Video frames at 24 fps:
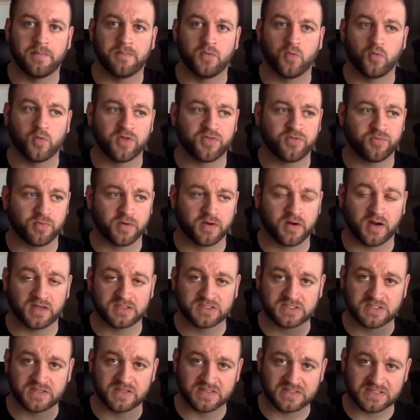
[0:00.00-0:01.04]
with
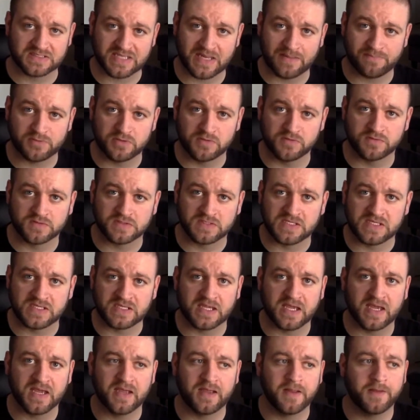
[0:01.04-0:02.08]
regards to the Step 2
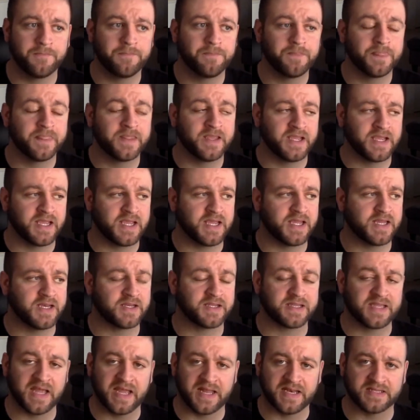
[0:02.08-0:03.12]
CK. And
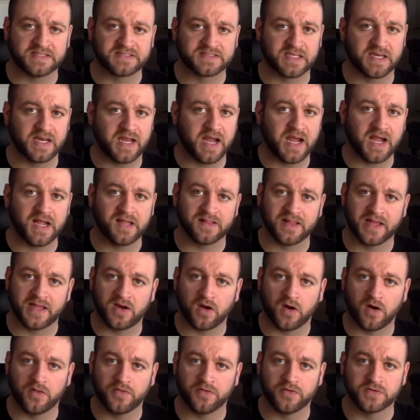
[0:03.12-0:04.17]
again, it's going to highlight
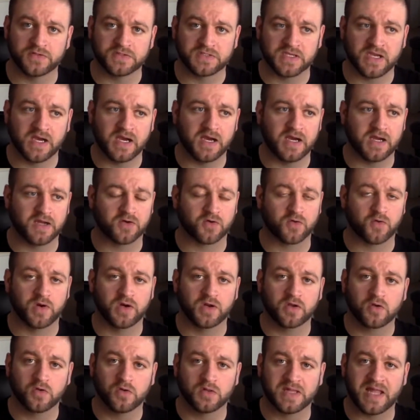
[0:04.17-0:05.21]
all those
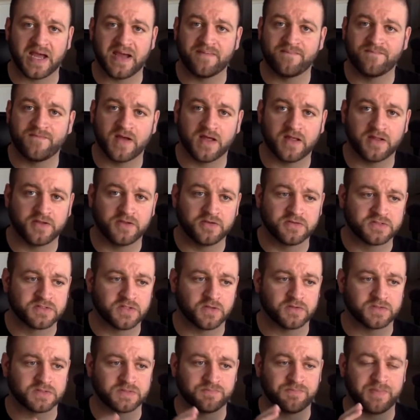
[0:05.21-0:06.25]
critical lab values,
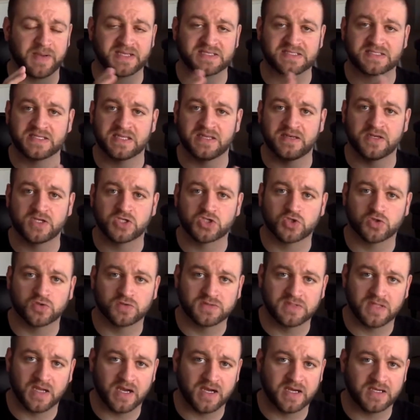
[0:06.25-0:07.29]
those best
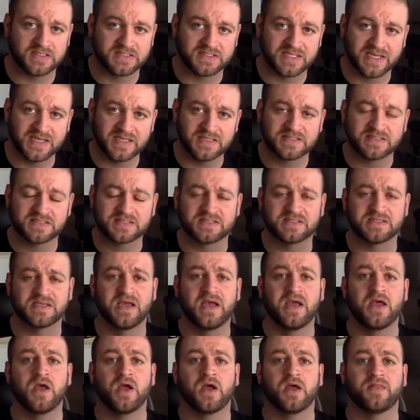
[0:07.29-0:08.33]
initial tests,
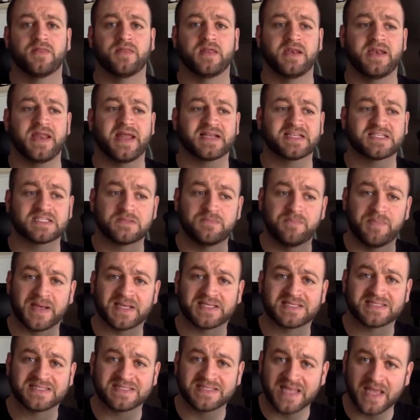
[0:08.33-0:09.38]
the next
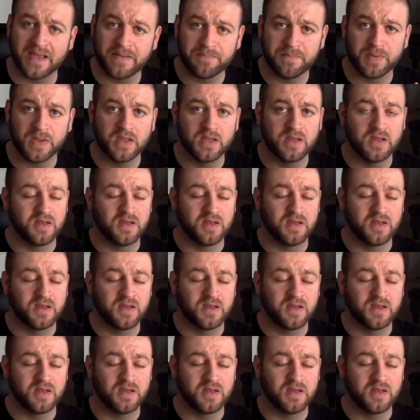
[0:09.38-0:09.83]
best step,